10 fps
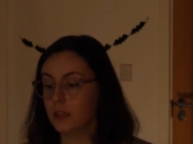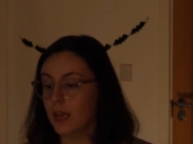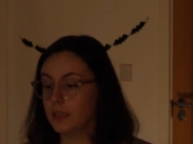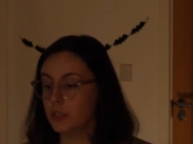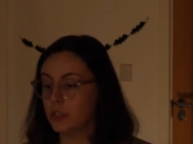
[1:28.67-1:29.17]

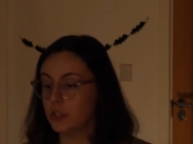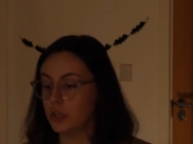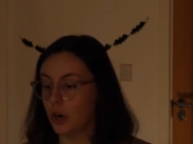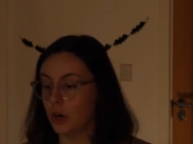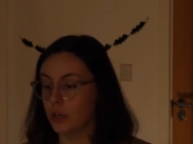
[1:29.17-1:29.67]
Let's
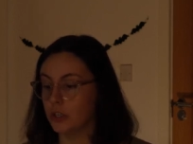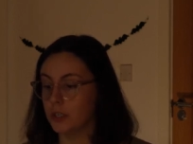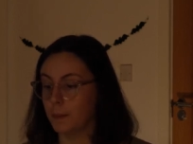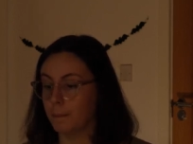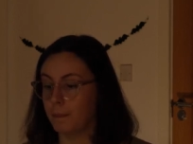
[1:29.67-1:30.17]

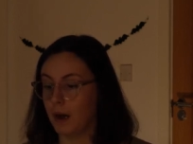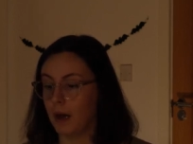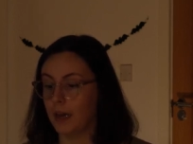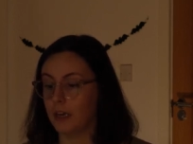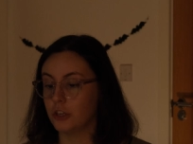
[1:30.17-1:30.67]
start
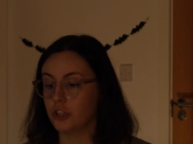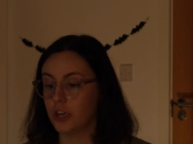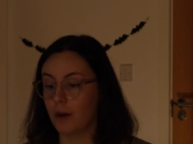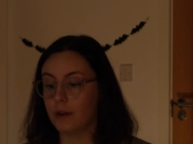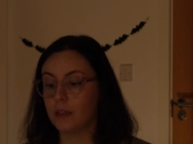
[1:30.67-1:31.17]
by
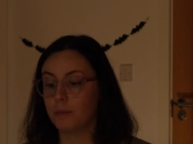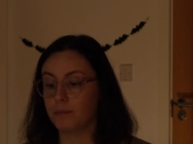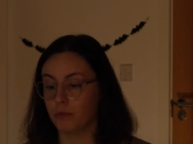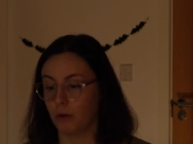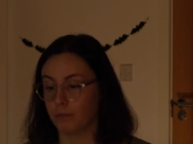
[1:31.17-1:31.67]
sharing the
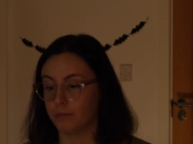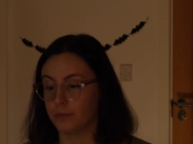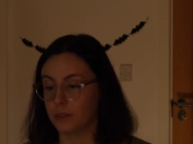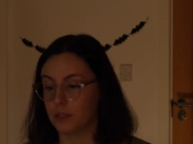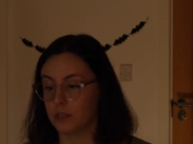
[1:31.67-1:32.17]

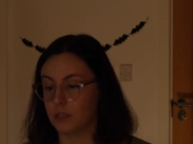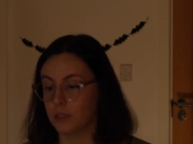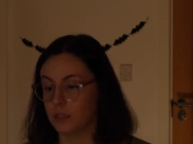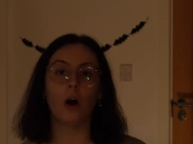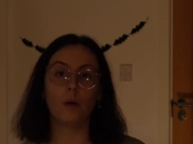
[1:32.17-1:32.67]
prompts.